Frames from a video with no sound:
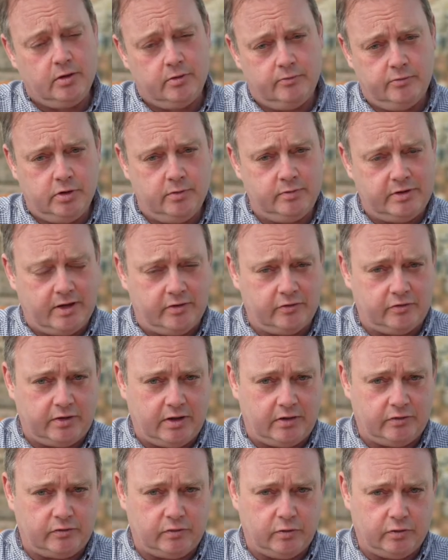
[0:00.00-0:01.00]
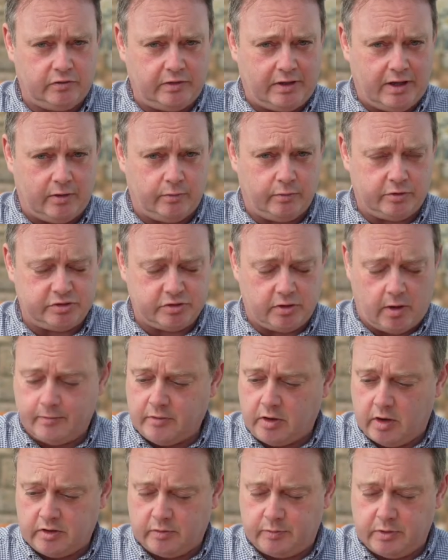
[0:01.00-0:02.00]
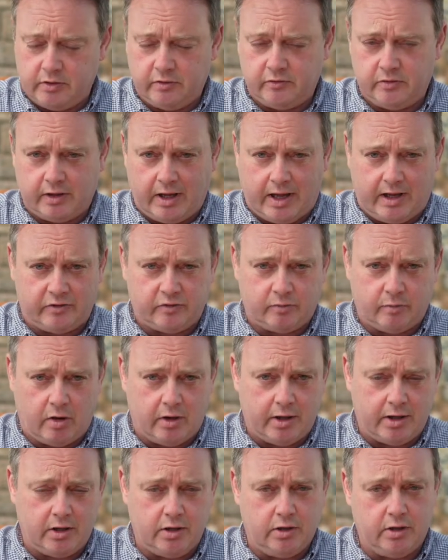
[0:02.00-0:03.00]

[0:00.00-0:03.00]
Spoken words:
room downstairs sorted out, which I'm going to be using as my